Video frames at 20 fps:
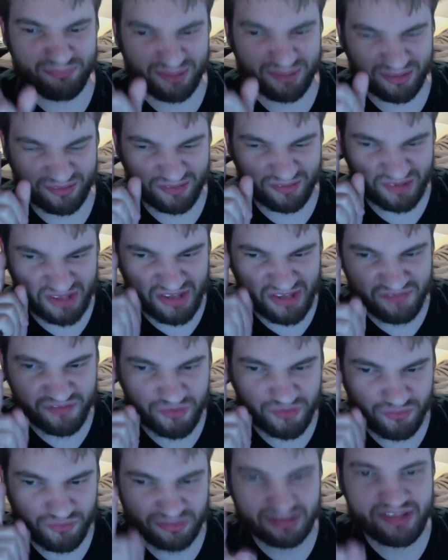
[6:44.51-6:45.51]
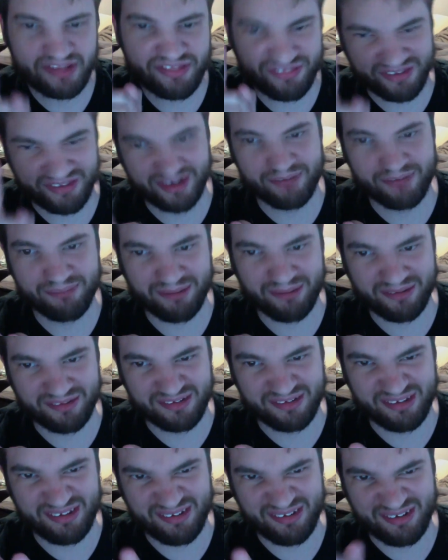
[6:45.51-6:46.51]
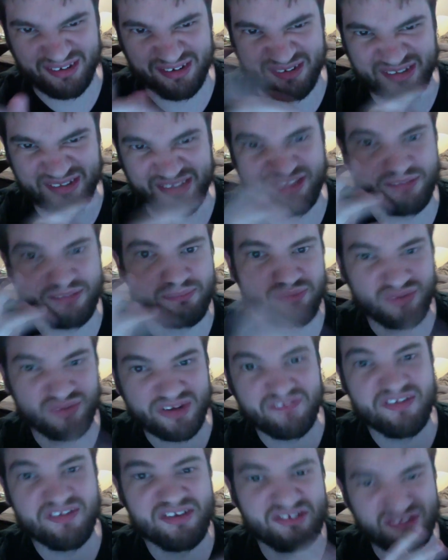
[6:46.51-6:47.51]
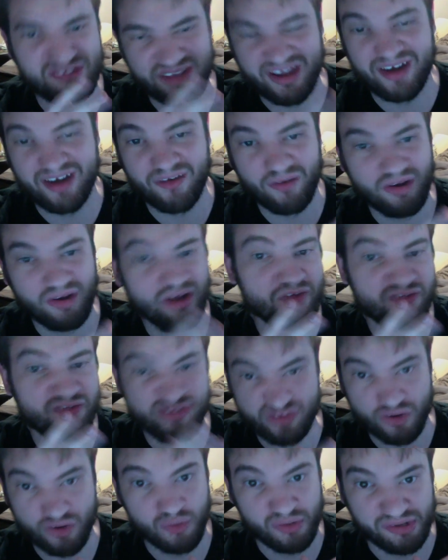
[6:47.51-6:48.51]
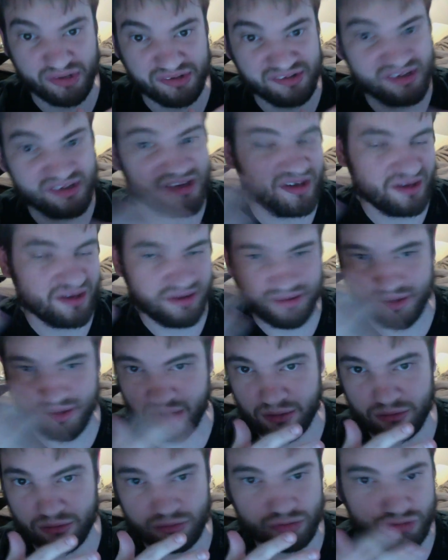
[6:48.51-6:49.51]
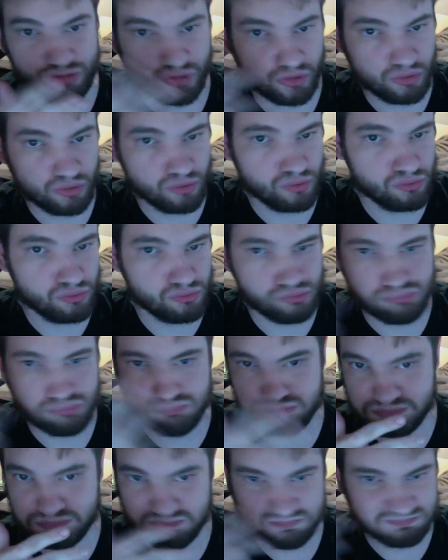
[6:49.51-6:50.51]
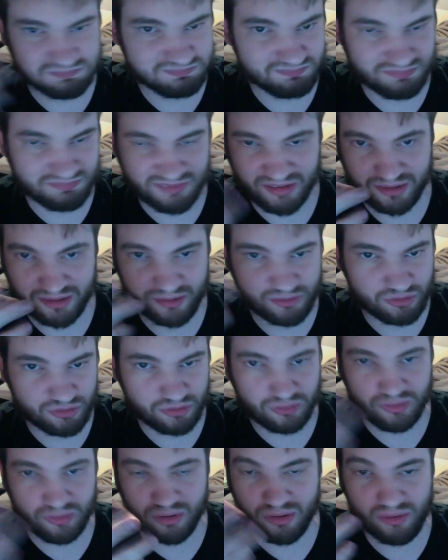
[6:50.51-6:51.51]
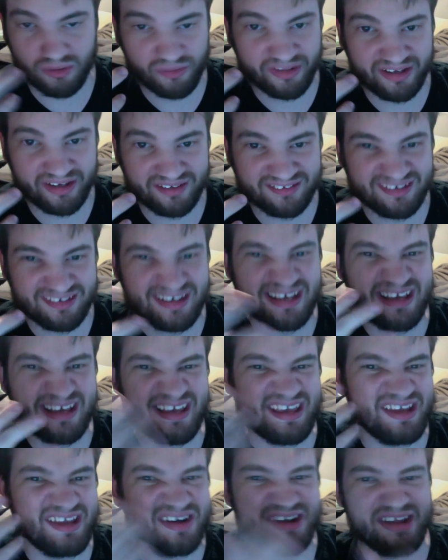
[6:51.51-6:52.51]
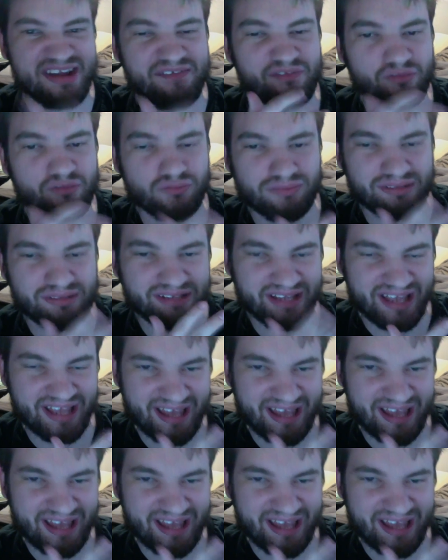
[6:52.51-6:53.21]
But if you really think about it, in the previous era of Shonen, Naruto, all that, it never really